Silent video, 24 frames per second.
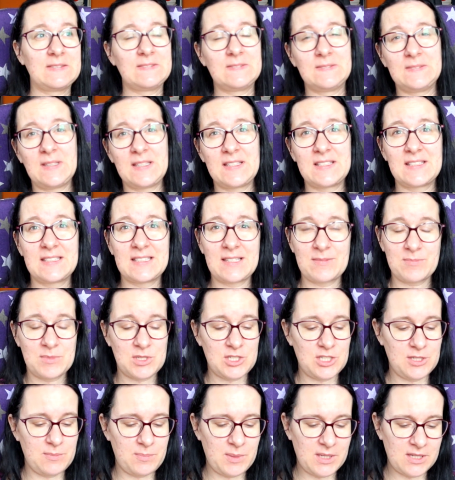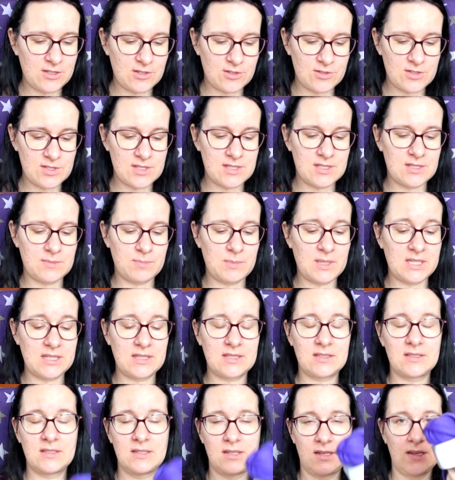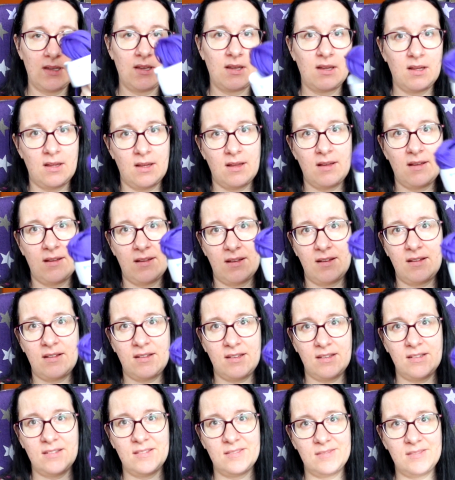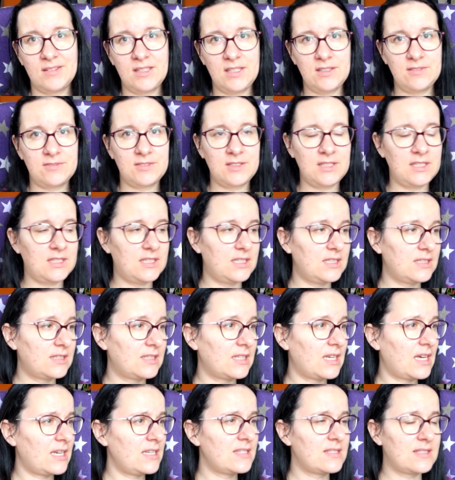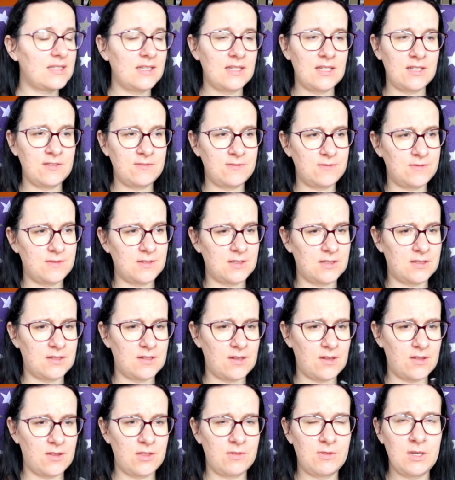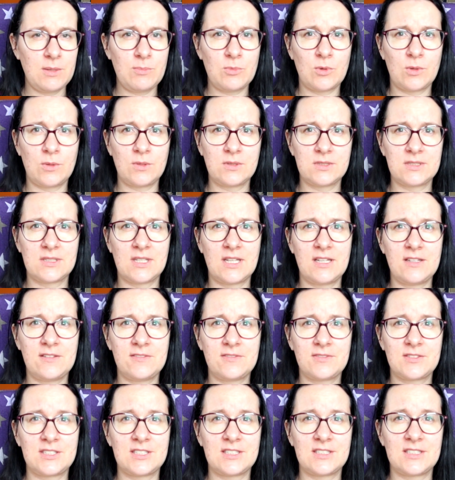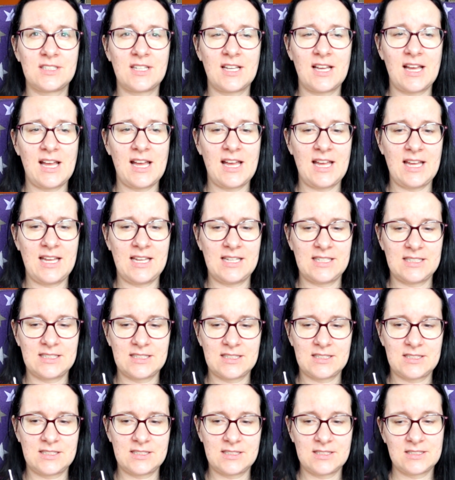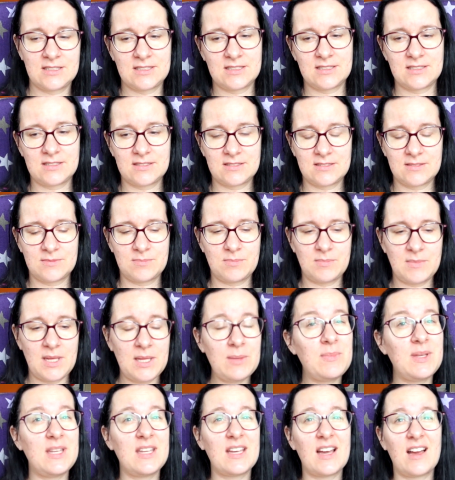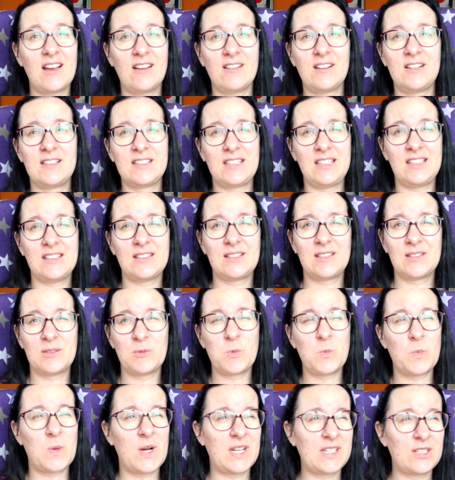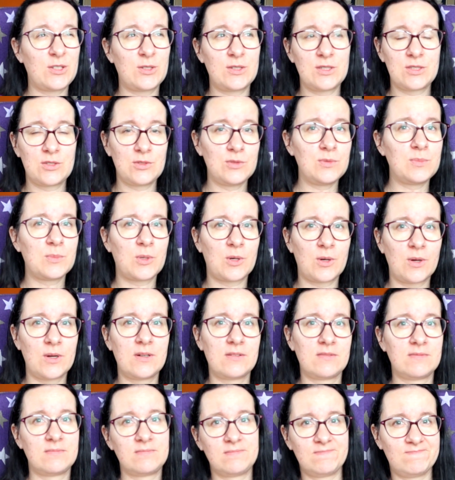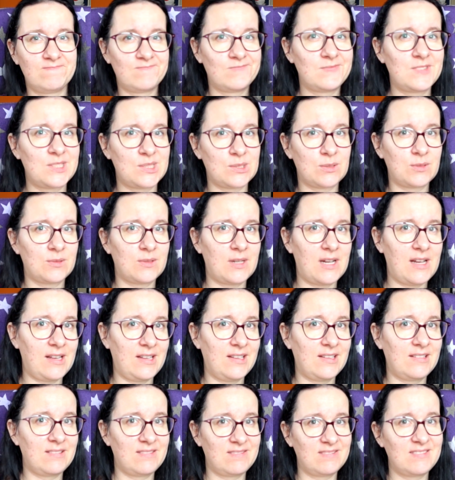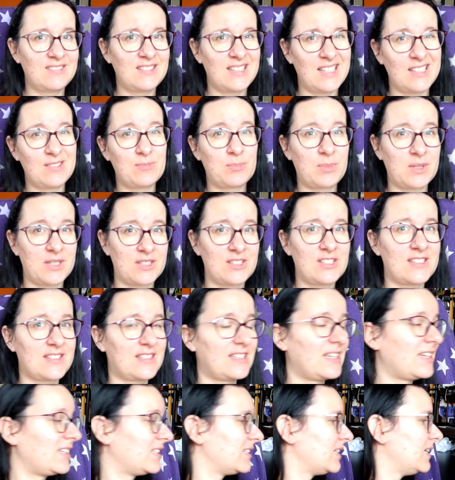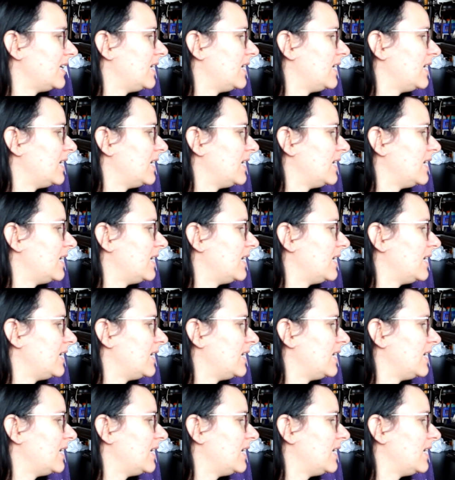with some shipping costs, but if needed. I still have 3 balls left, and maybe I'll need 1 or 2 more, so I can purchase that.